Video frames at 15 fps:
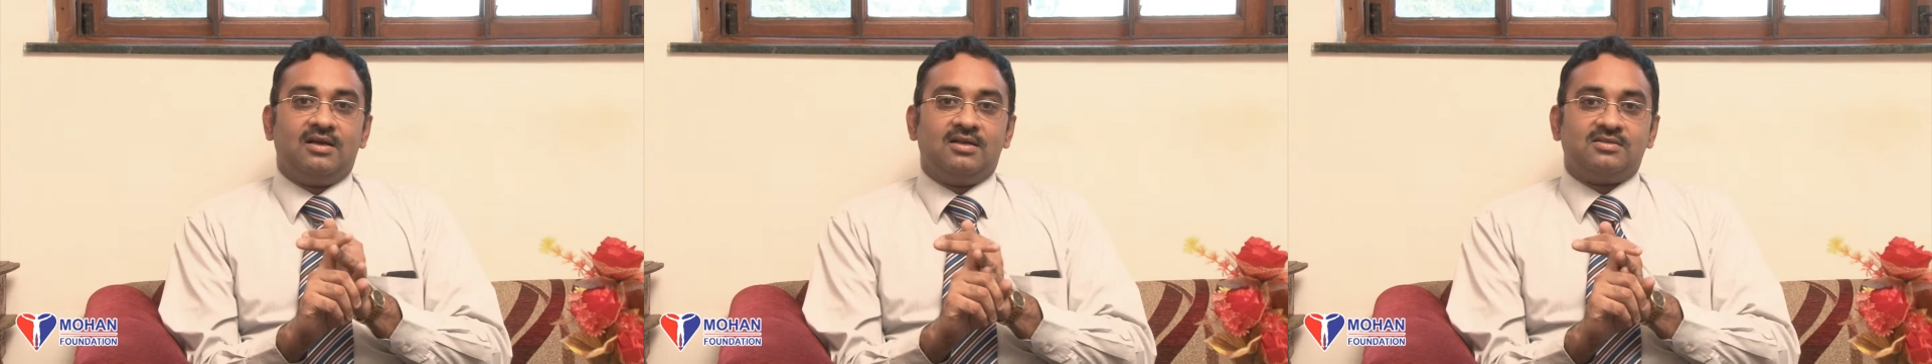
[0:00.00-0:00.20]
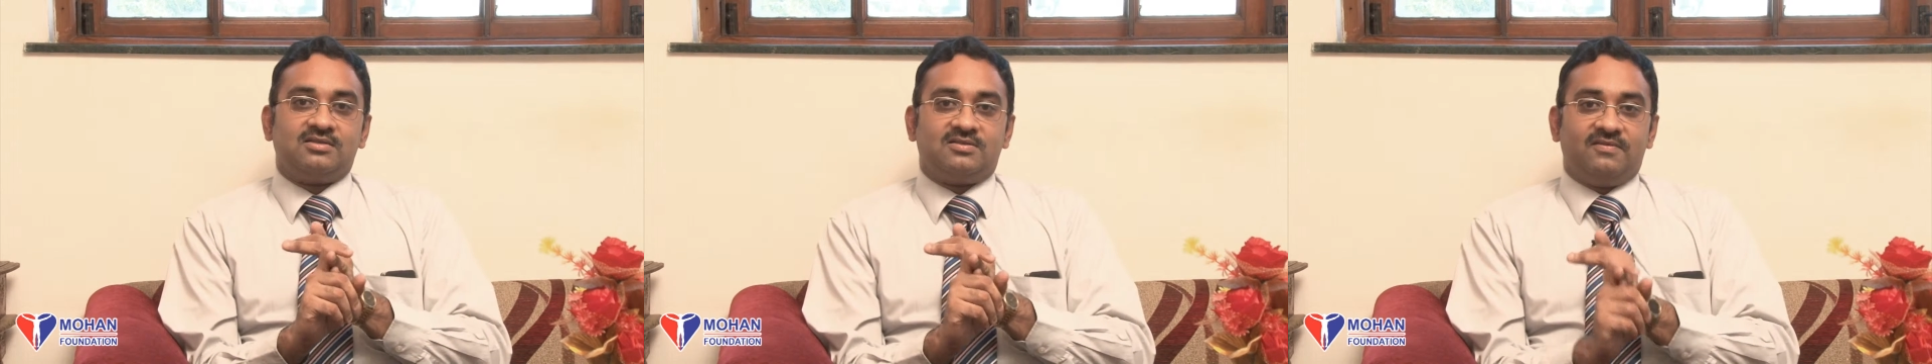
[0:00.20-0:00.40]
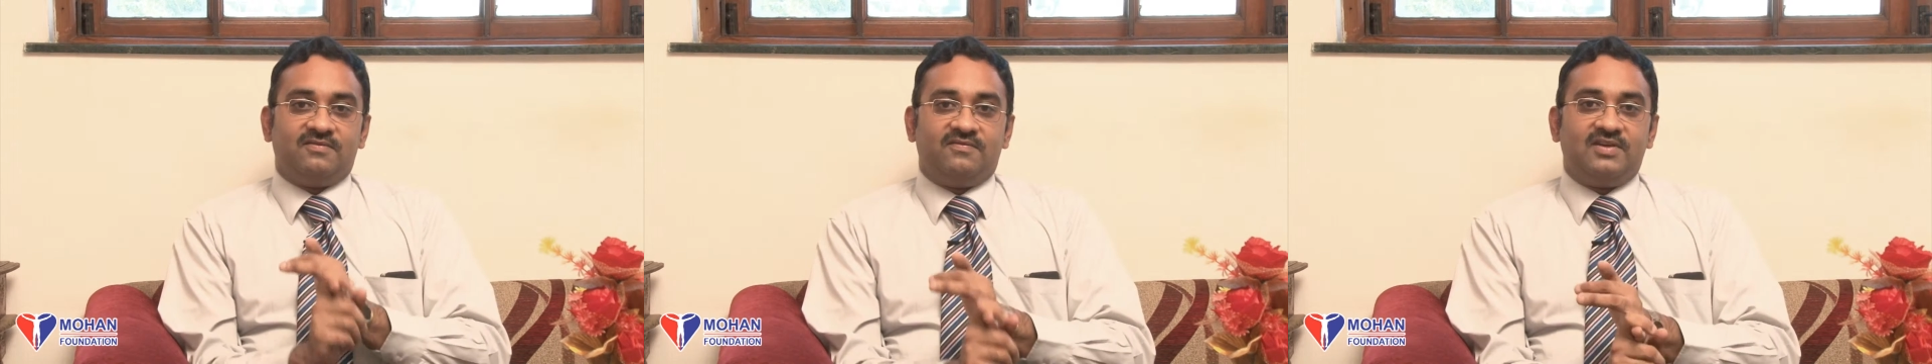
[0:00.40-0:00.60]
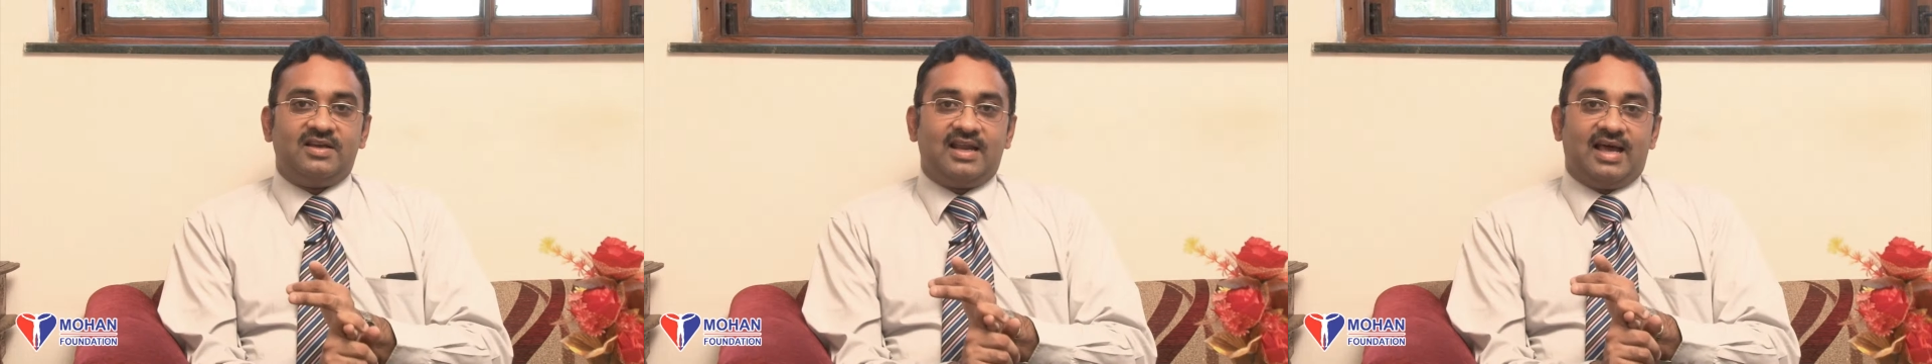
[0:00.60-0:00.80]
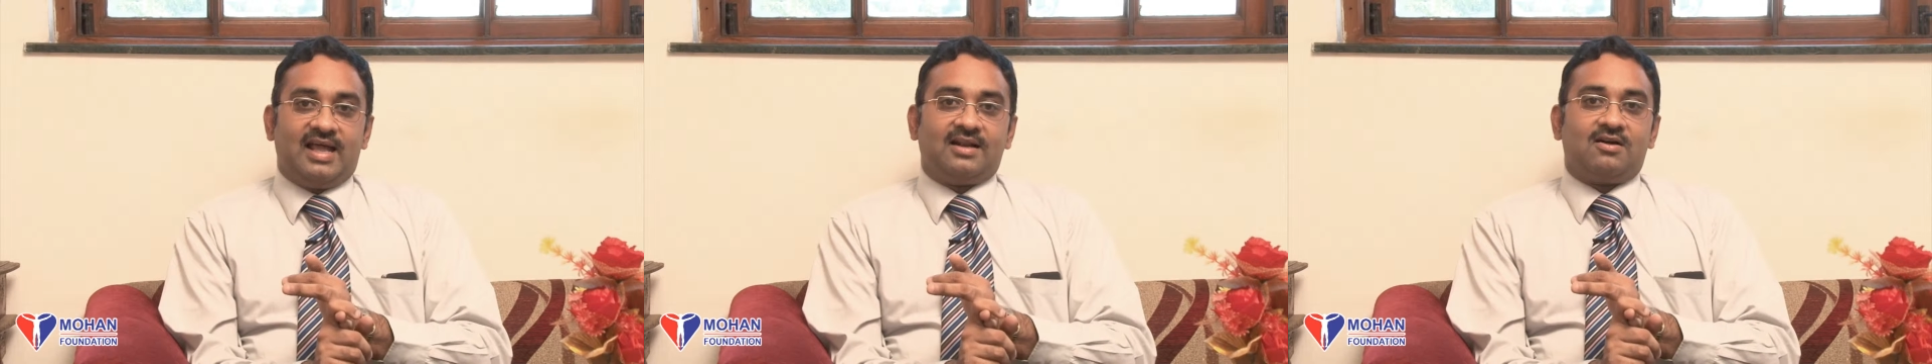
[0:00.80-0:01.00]

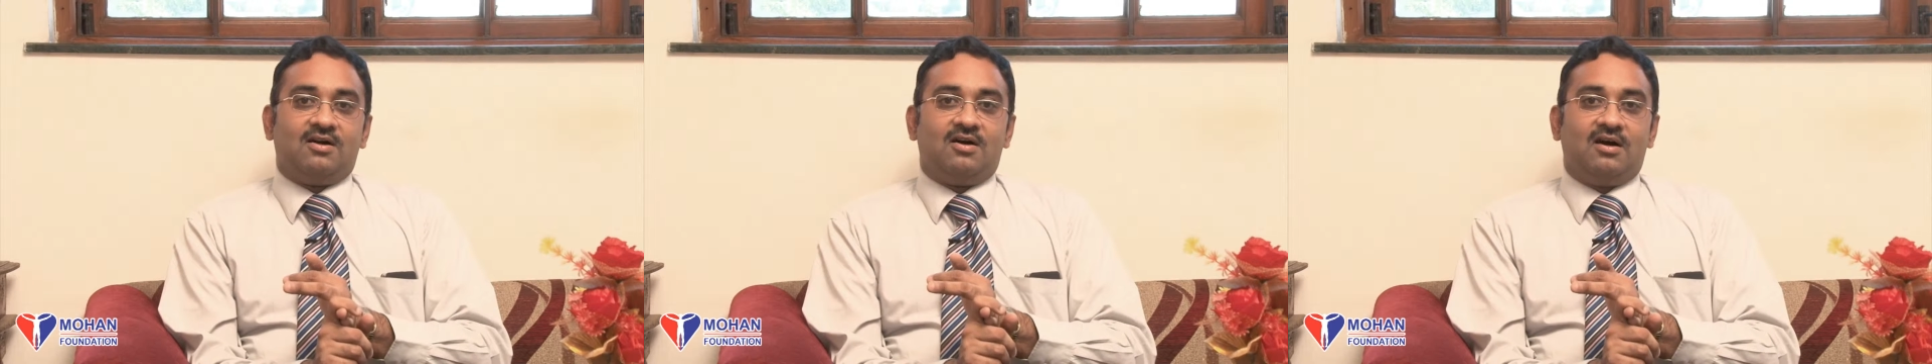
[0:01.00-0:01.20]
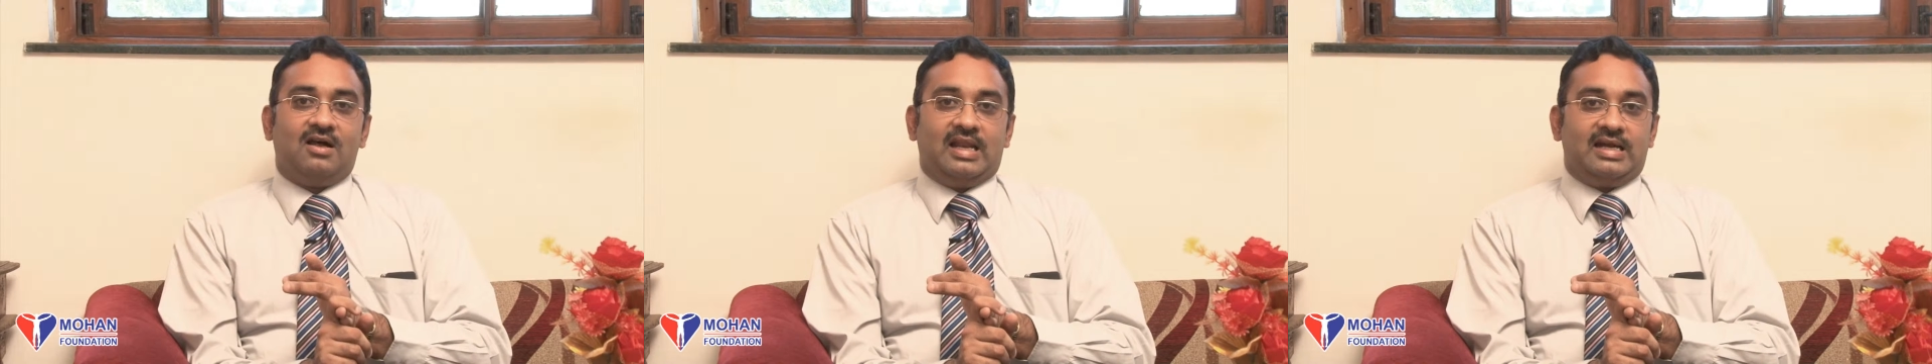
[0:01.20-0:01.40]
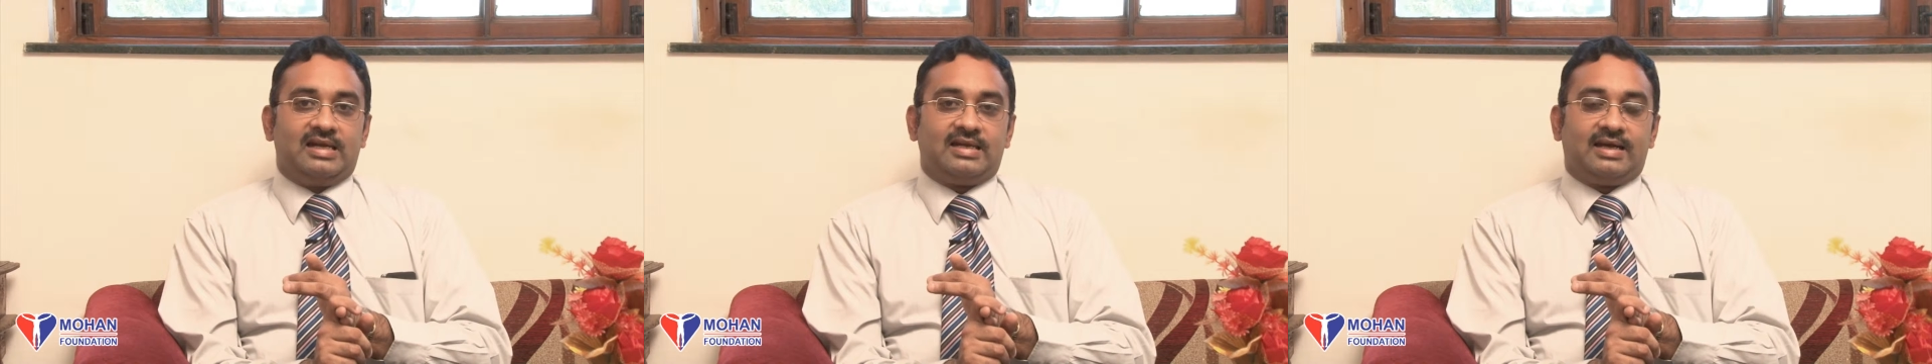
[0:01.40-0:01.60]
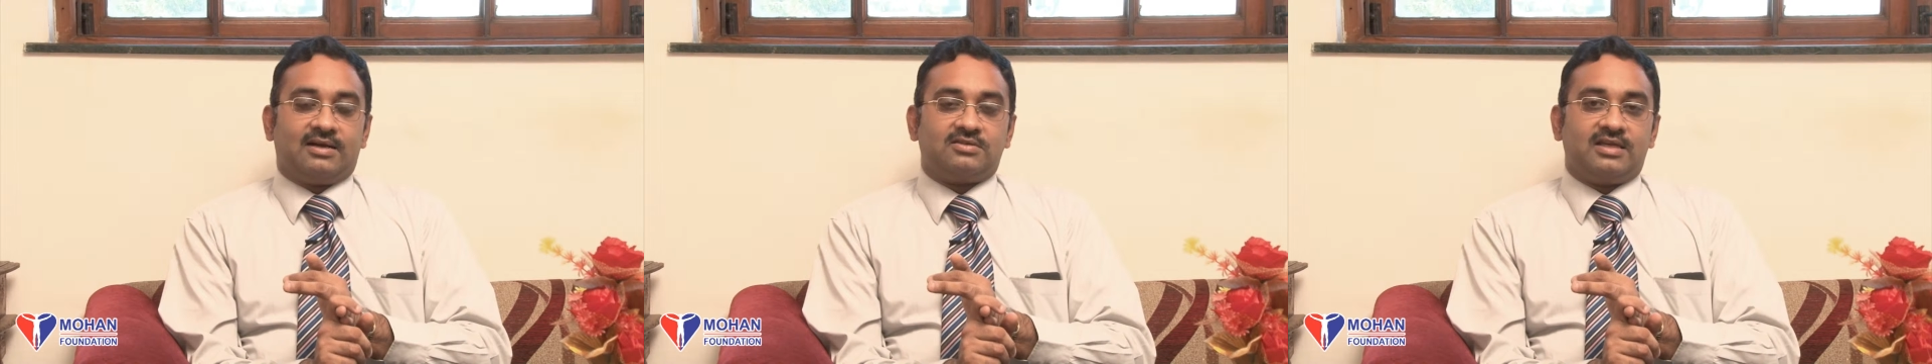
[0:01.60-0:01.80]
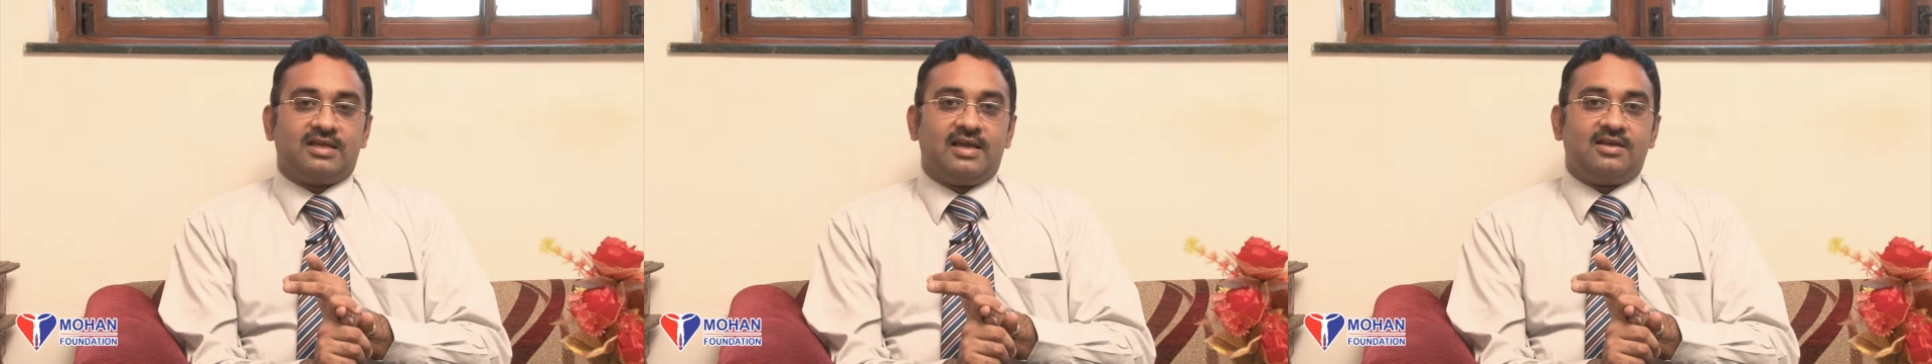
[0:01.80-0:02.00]
severe alcohol
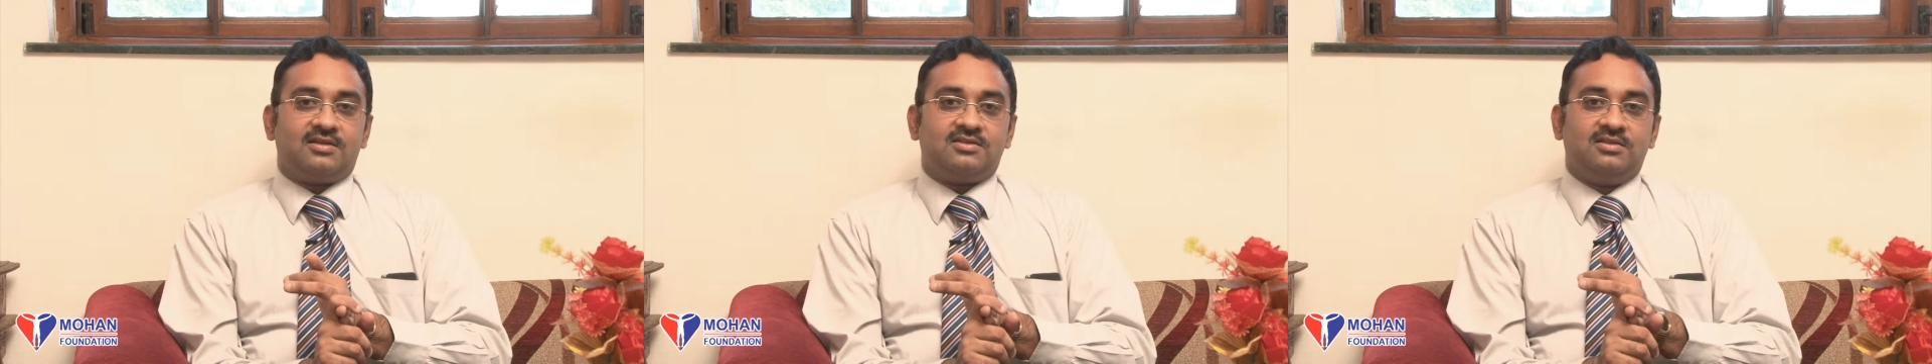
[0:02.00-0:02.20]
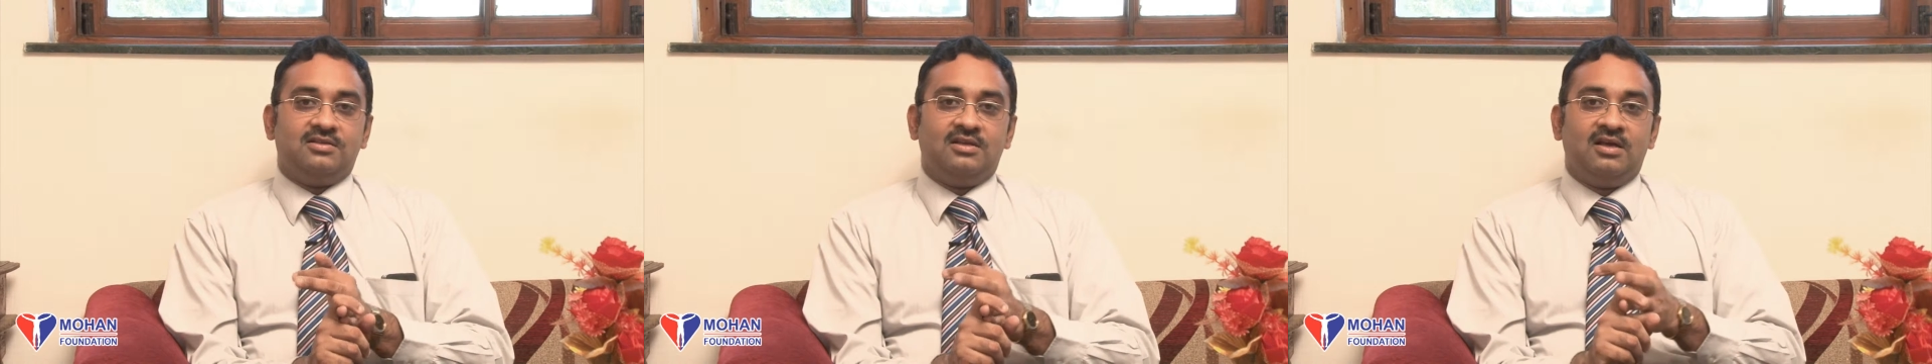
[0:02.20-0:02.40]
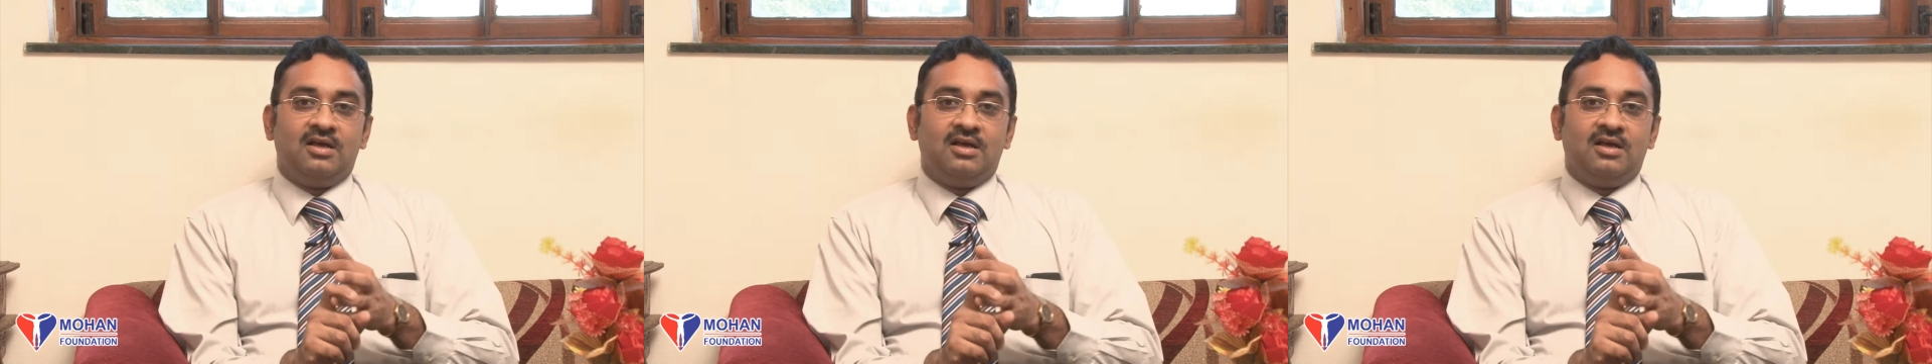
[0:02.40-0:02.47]
intoxication,